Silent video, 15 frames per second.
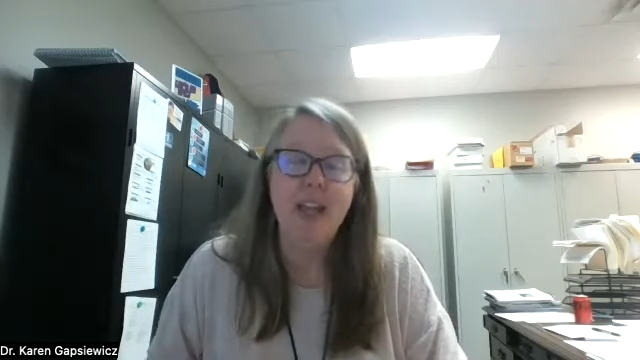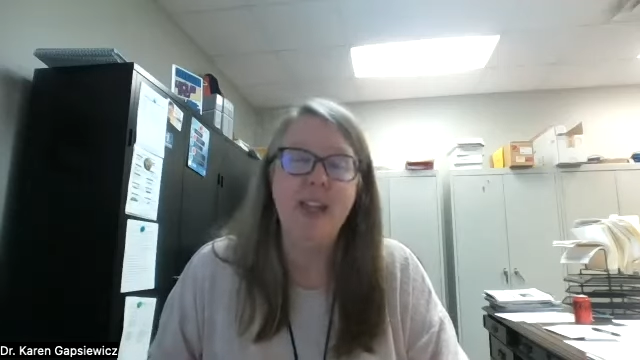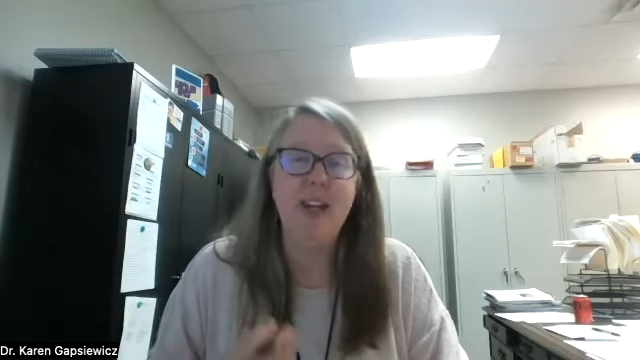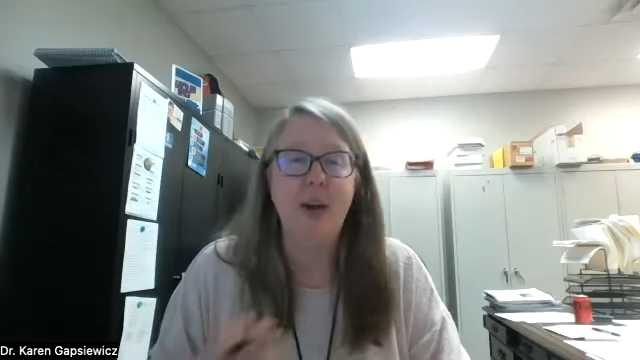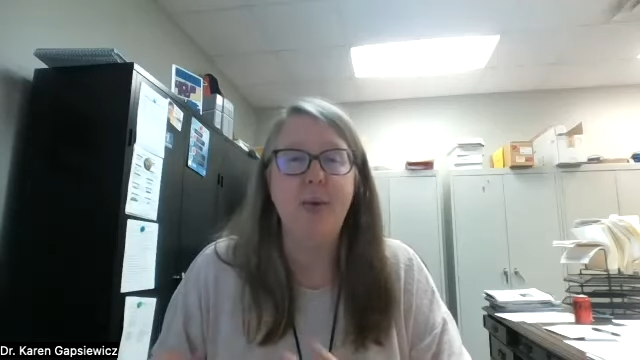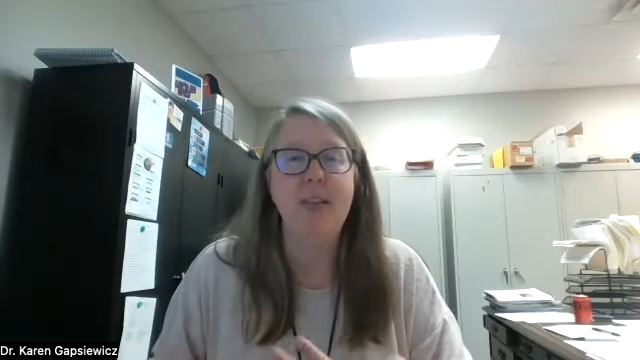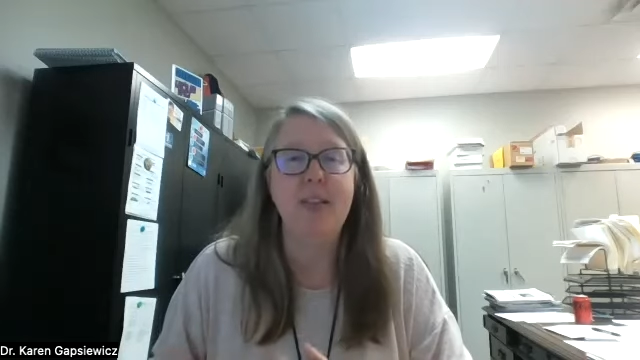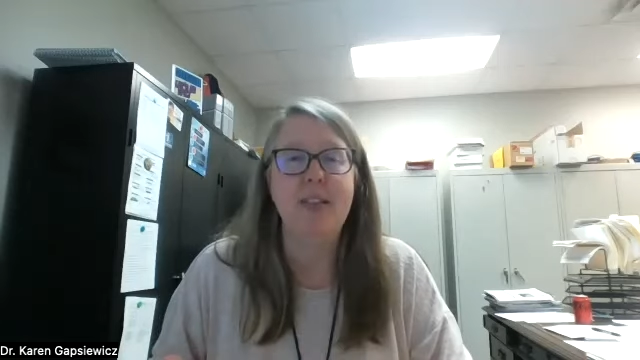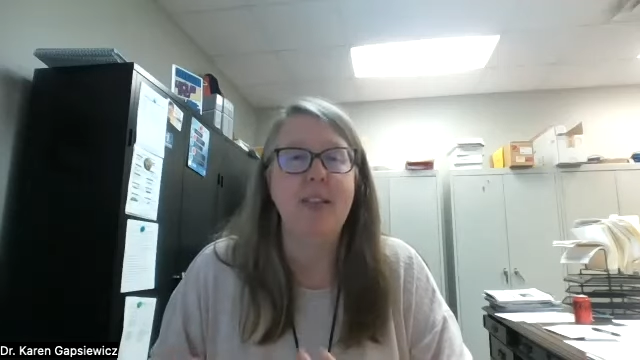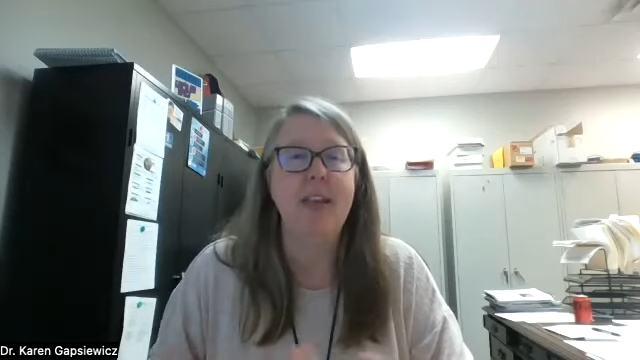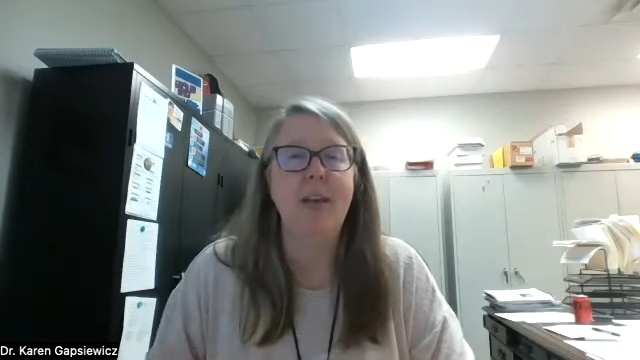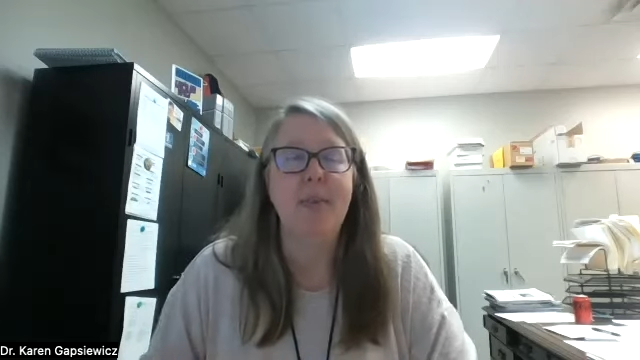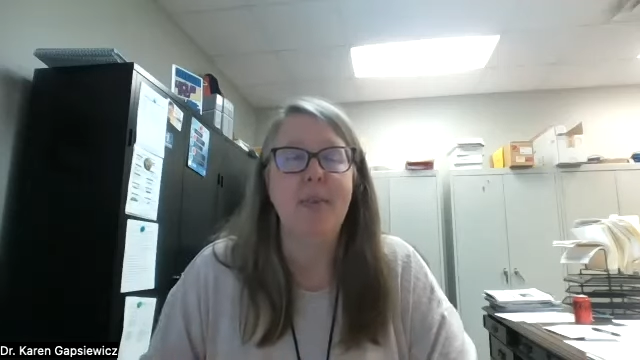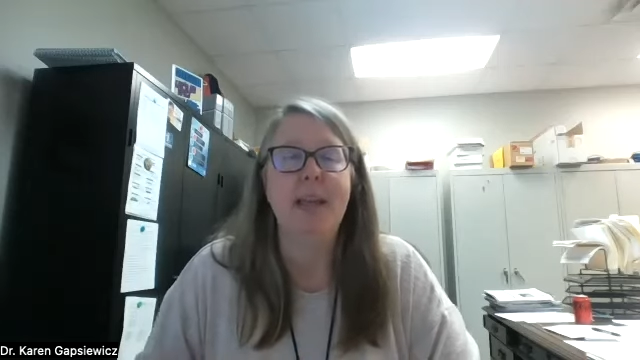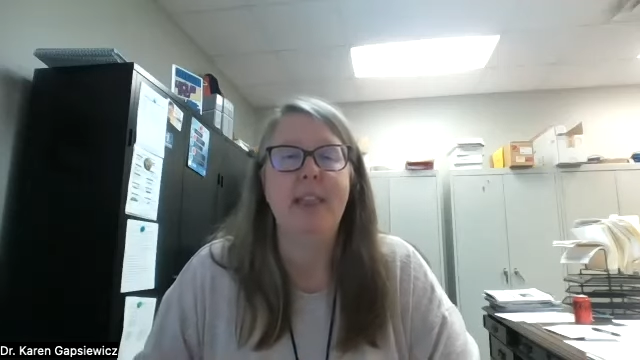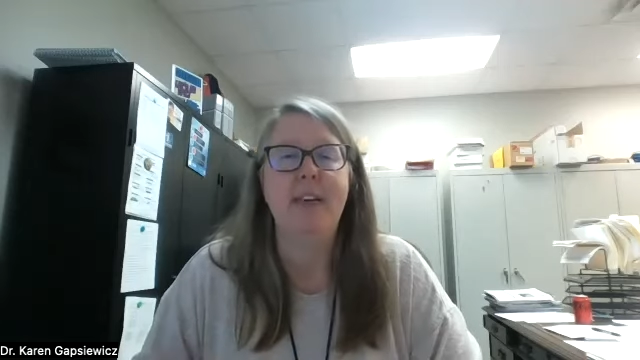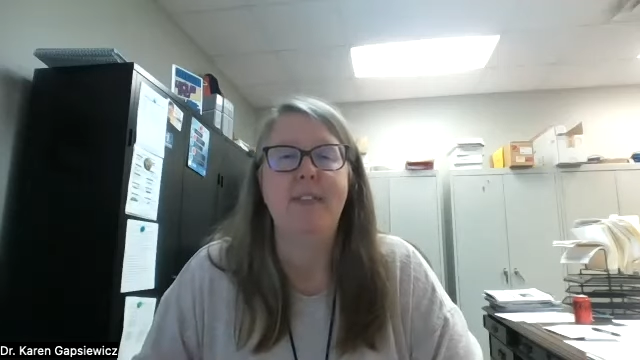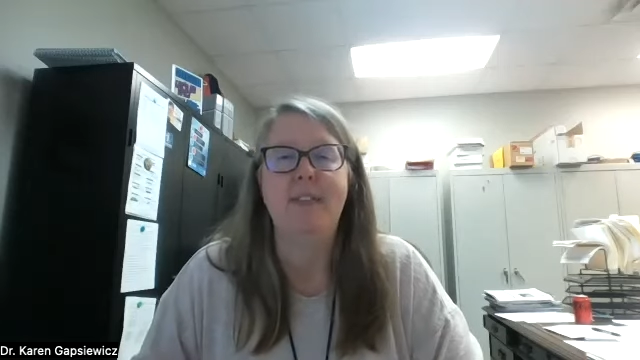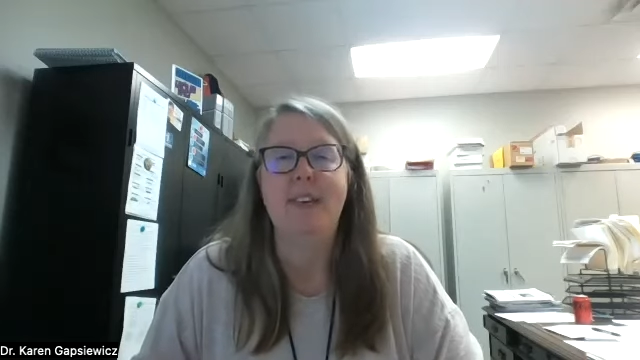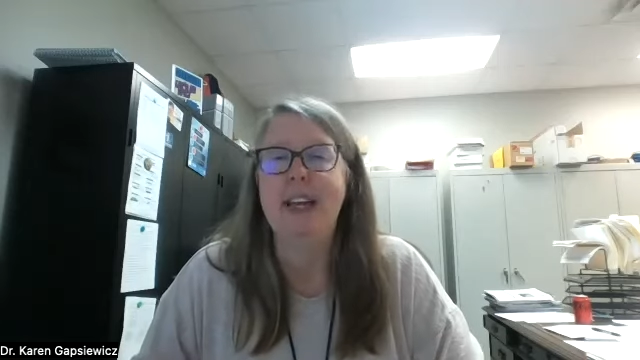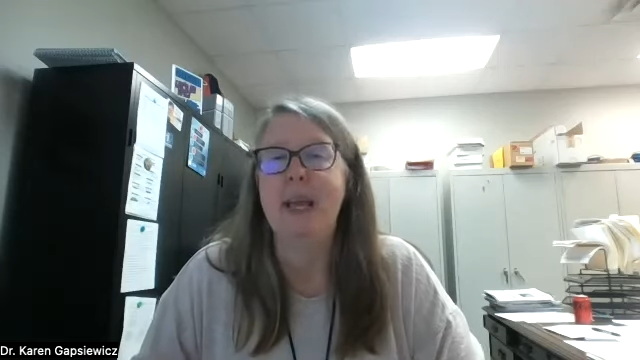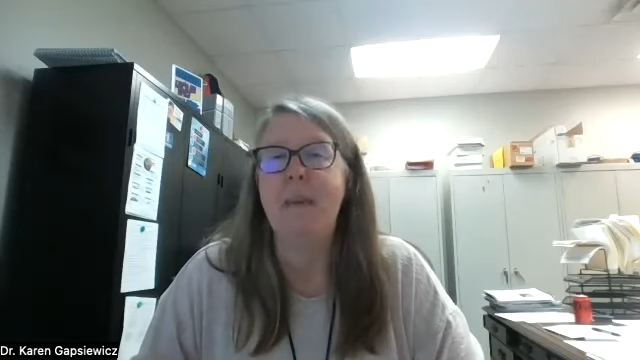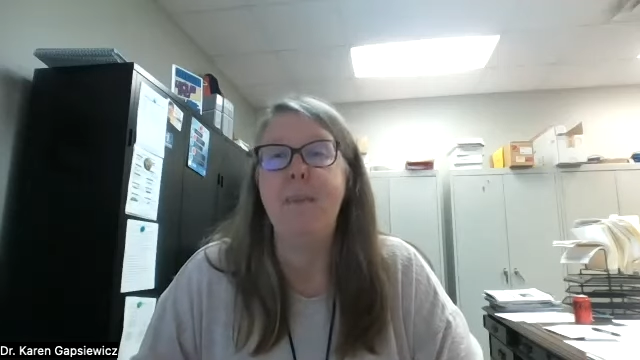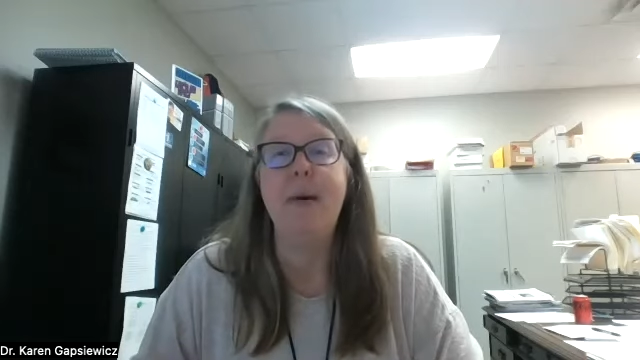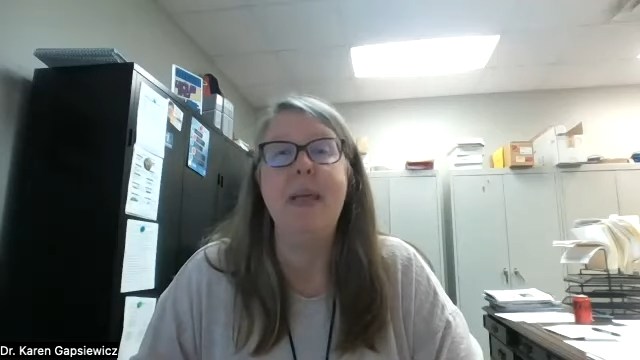you know, it's going to be the funny,